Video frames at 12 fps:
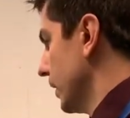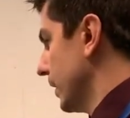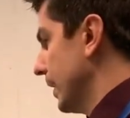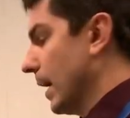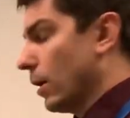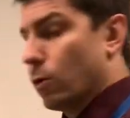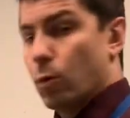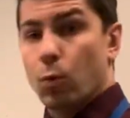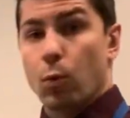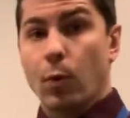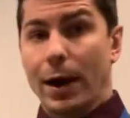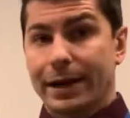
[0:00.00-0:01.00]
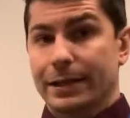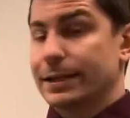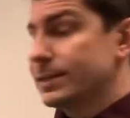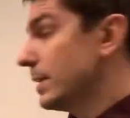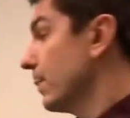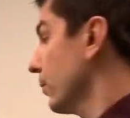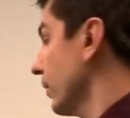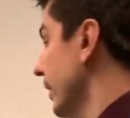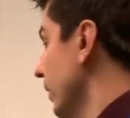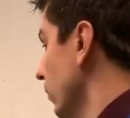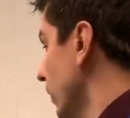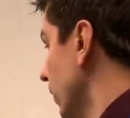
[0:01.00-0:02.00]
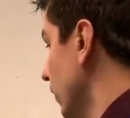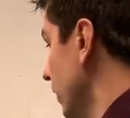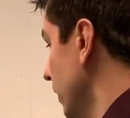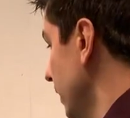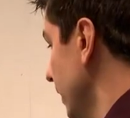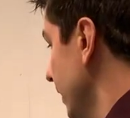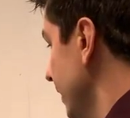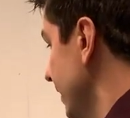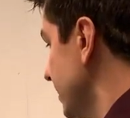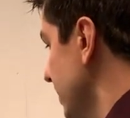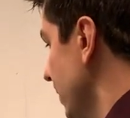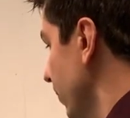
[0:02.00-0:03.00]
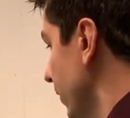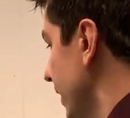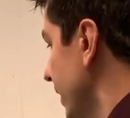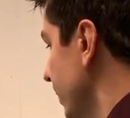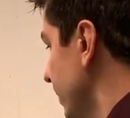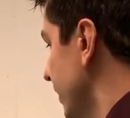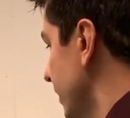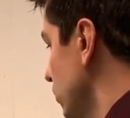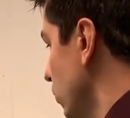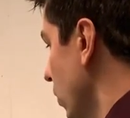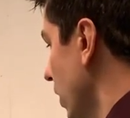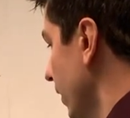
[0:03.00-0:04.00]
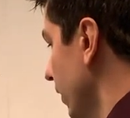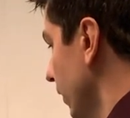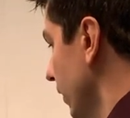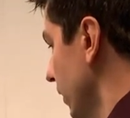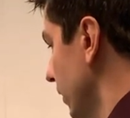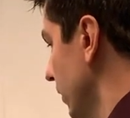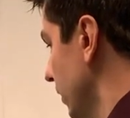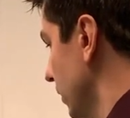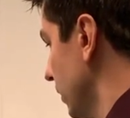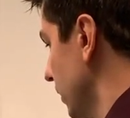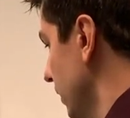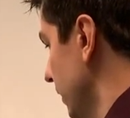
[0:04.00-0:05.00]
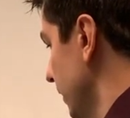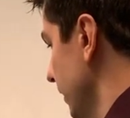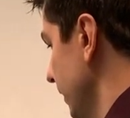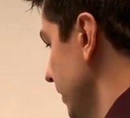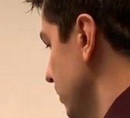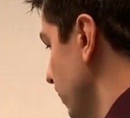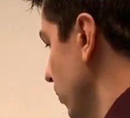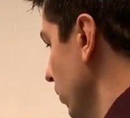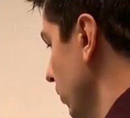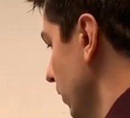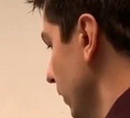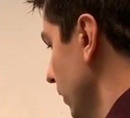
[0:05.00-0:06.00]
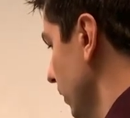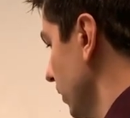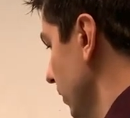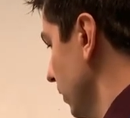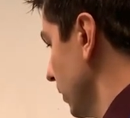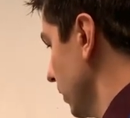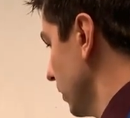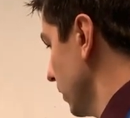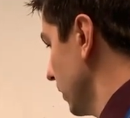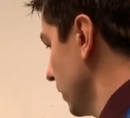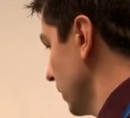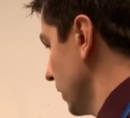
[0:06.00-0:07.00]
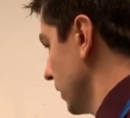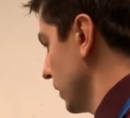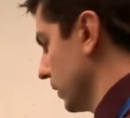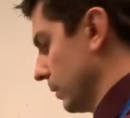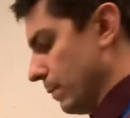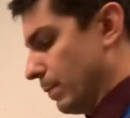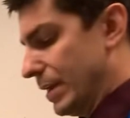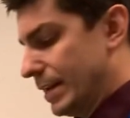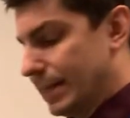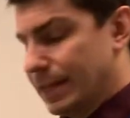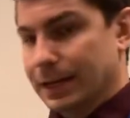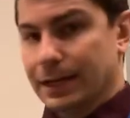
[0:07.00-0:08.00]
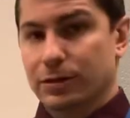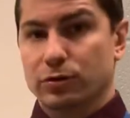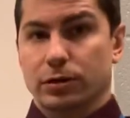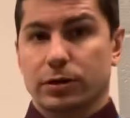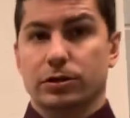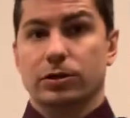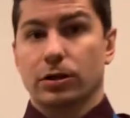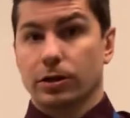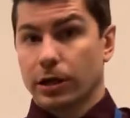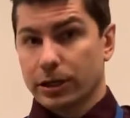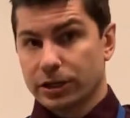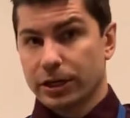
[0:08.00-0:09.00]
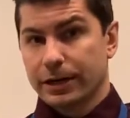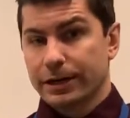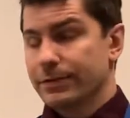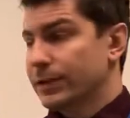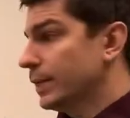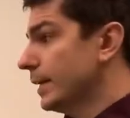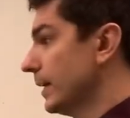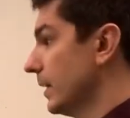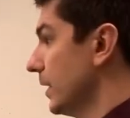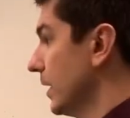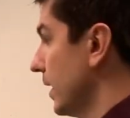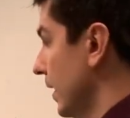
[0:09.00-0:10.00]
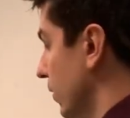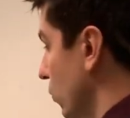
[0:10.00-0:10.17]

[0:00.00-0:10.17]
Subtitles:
Now, why do they separate? Well, they separate because water is polar meaning the electrons are not shared evenly, and